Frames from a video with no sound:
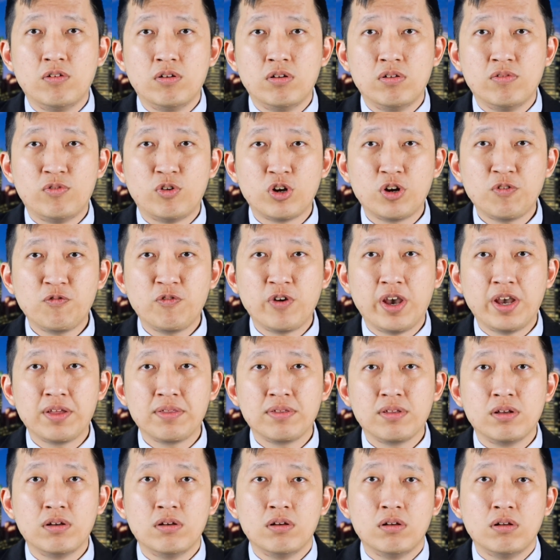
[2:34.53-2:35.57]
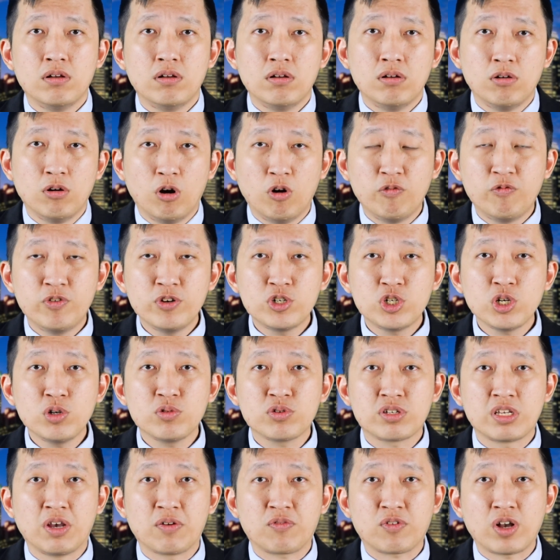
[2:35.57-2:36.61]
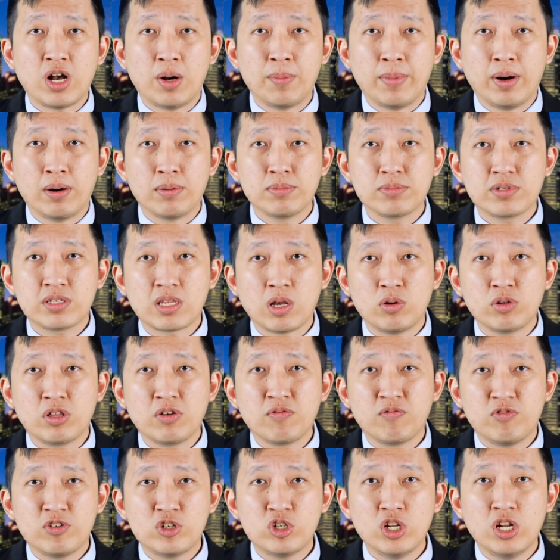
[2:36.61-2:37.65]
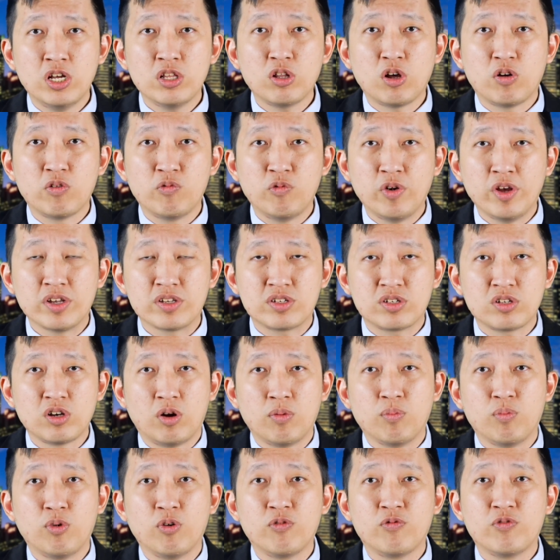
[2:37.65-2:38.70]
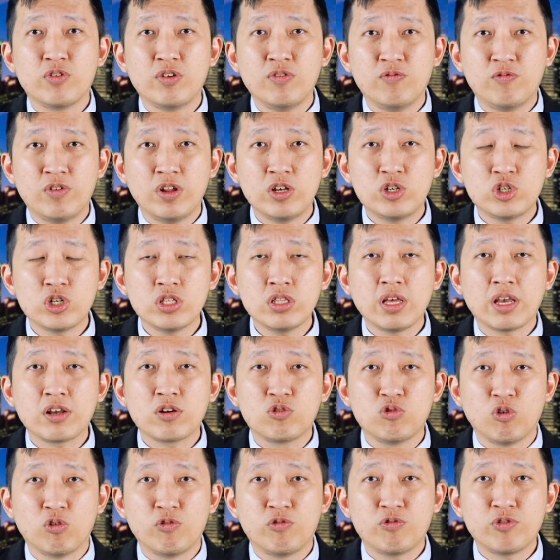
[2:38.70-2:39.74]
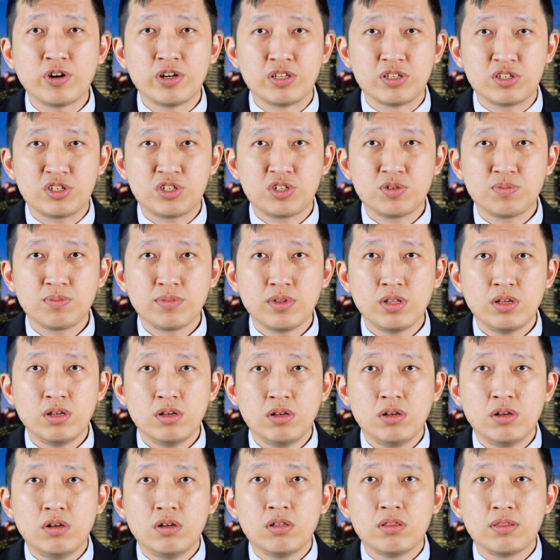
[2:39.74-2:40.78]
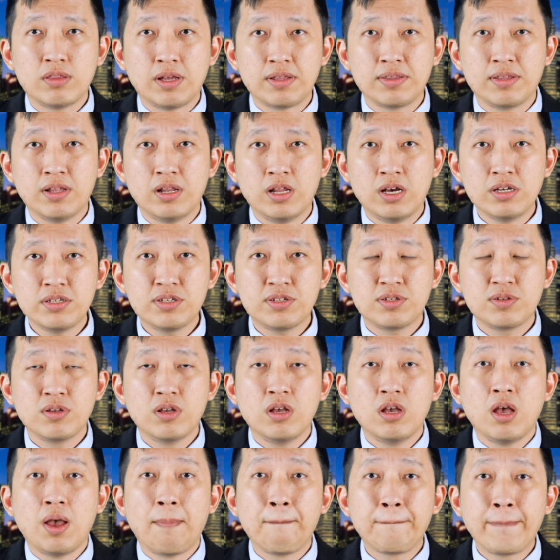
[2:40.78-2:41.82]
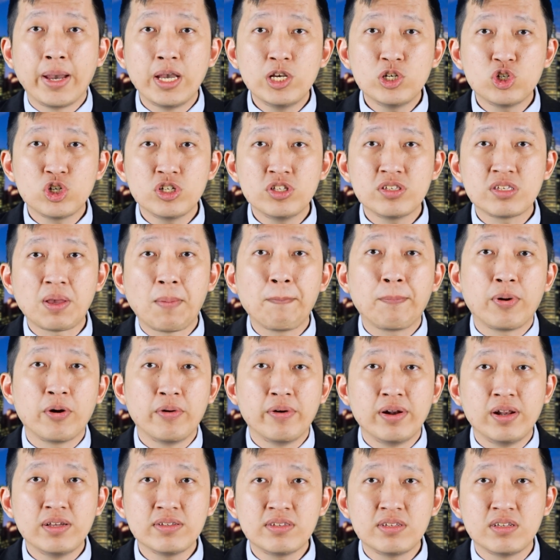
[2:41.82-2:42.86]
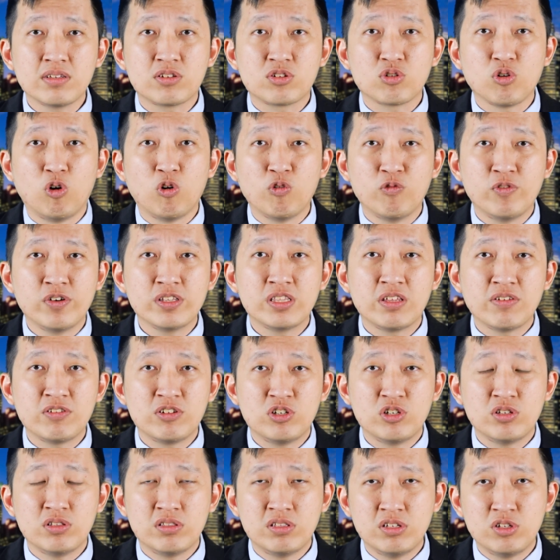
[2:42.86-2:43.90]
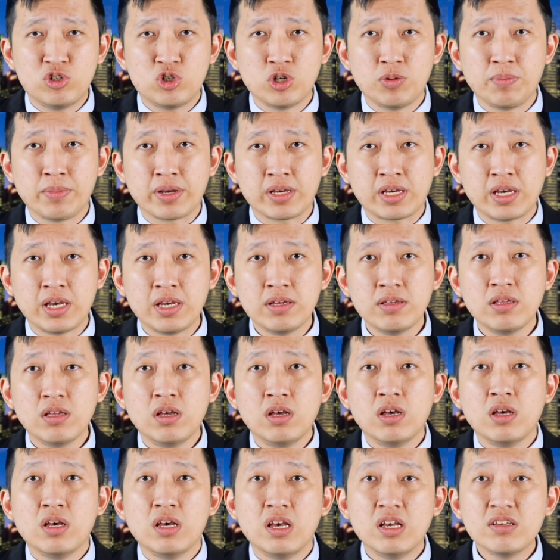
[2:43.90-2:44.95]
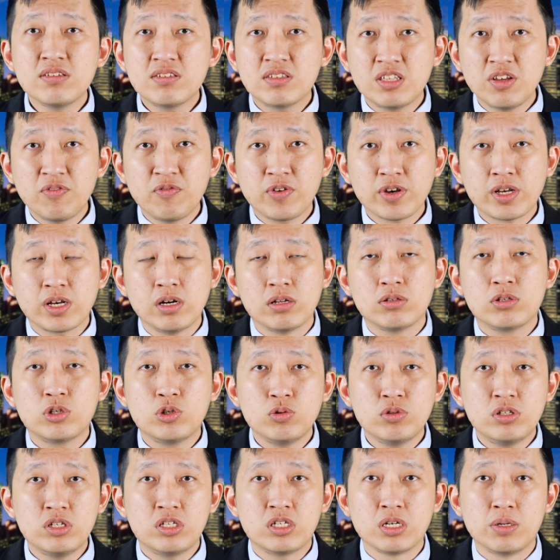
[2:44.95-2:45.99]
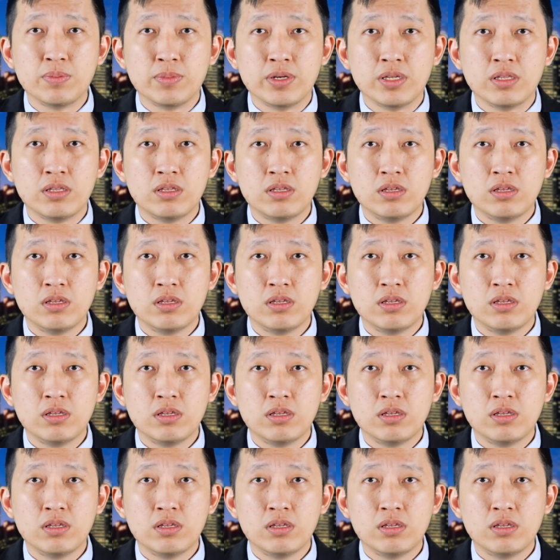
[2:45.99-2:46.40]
For the Fed, officials have come out sounding vigilant on risks on both inflation and growth fronts. Nonetheless, patience and paralysis over decision-making is difficult to determine.